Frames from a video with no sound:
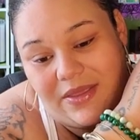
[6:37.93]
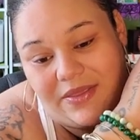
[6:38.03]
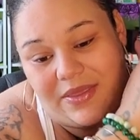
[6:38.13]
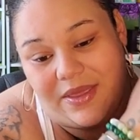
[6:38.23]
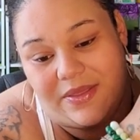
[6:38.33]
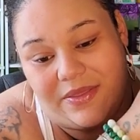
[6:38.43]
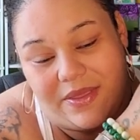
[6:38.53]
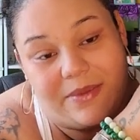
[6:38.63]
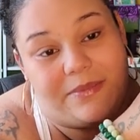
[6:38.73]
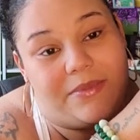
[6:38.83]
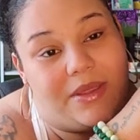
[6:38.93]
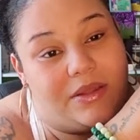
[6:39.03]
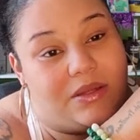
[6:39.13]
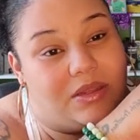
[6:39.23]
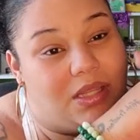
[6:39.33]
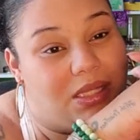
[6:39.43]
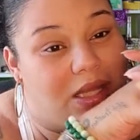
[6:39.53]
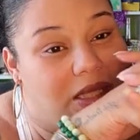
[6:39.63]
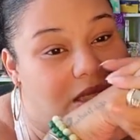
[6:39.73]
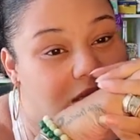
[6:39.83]
them being the thing
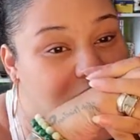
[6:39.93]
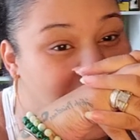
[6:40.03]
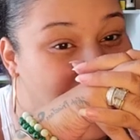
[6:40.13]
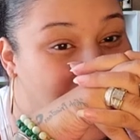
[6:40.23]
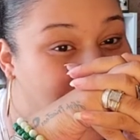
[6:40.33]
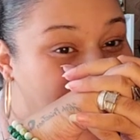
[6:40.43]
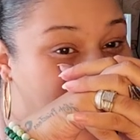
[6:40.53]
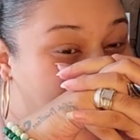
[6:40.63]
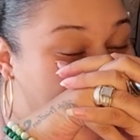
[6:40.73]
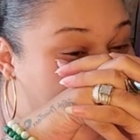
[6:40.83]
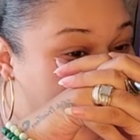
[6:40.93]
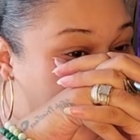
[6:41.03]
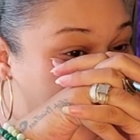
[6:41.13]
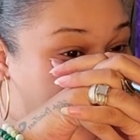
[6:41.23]
that gets in their way, it being